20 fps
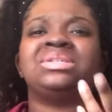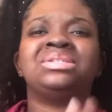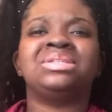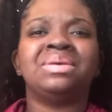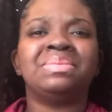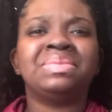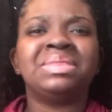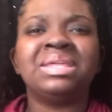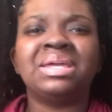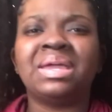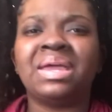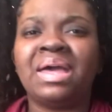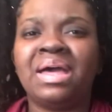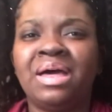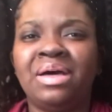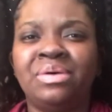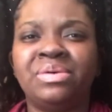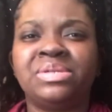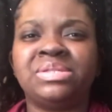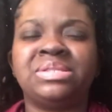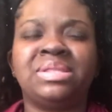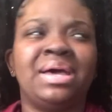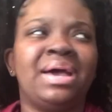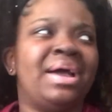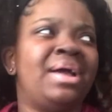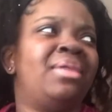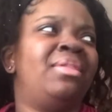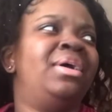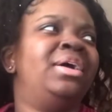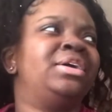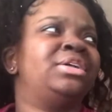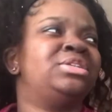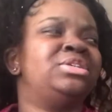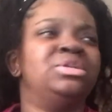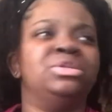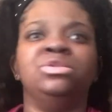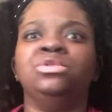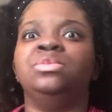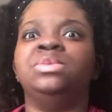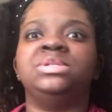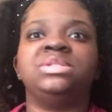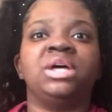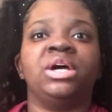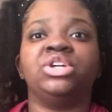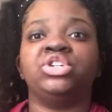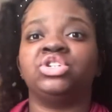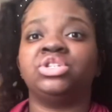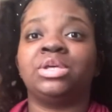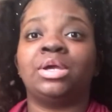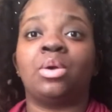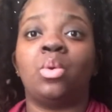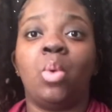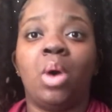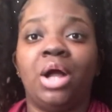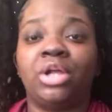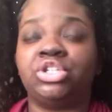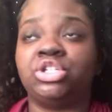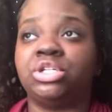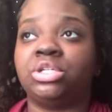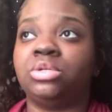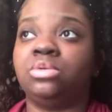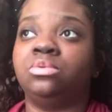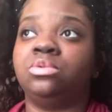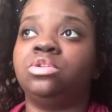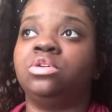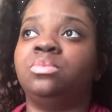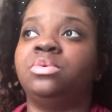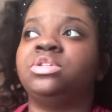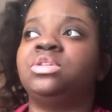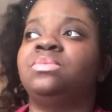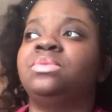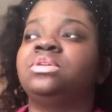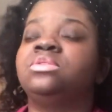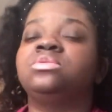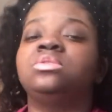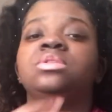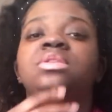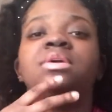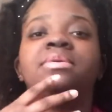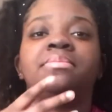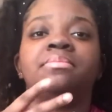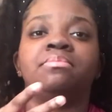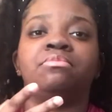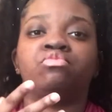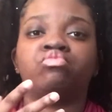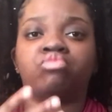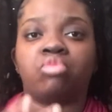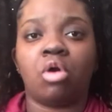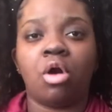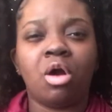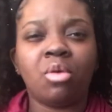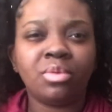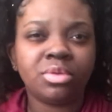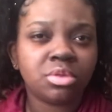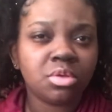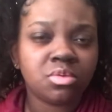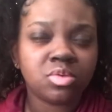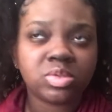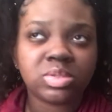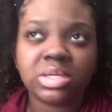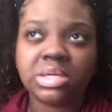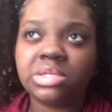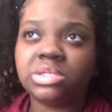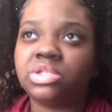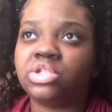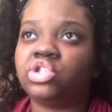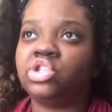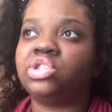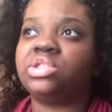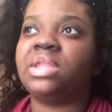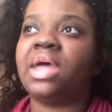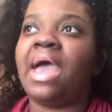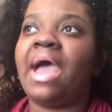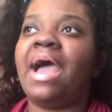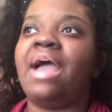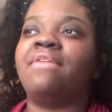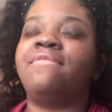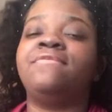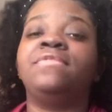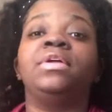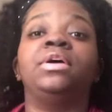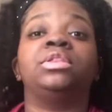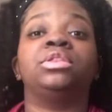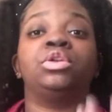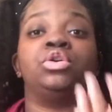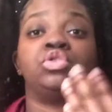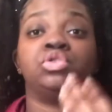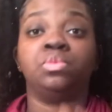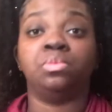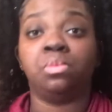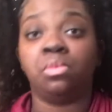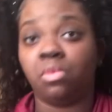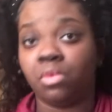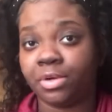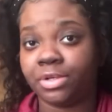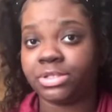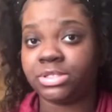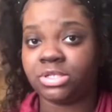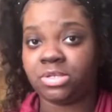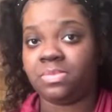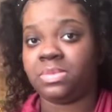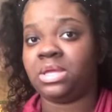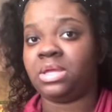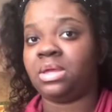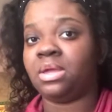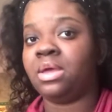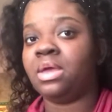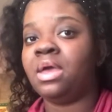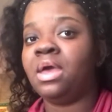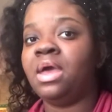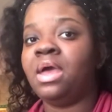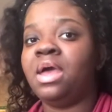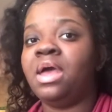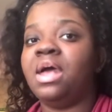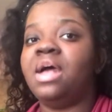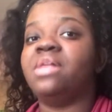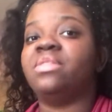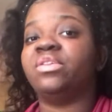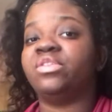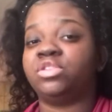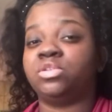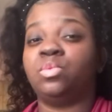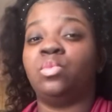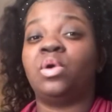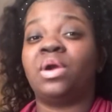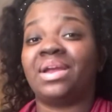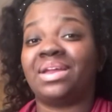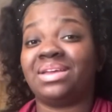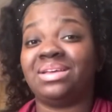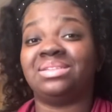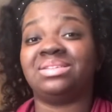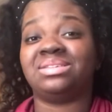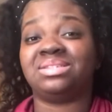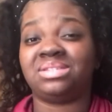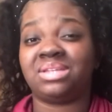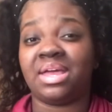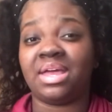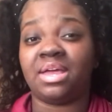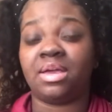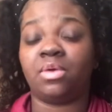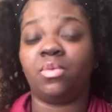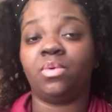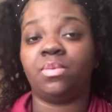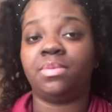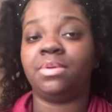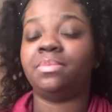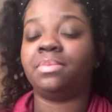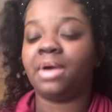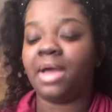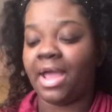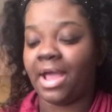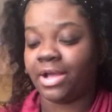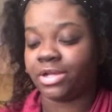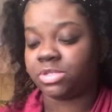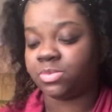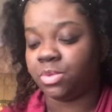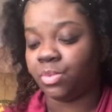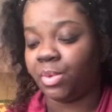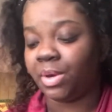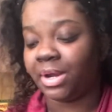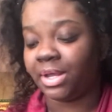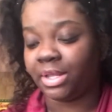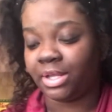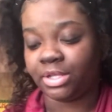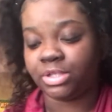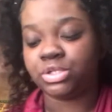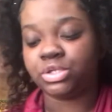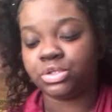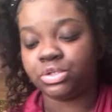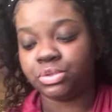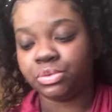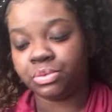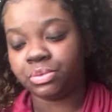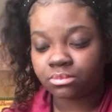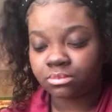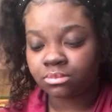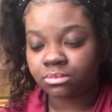something else that I like to do besides just like watching YouTube or something. There's nothing wrong with those things. It's just that I feel like there's more to me and there's more I can say when people ask me what I like to do.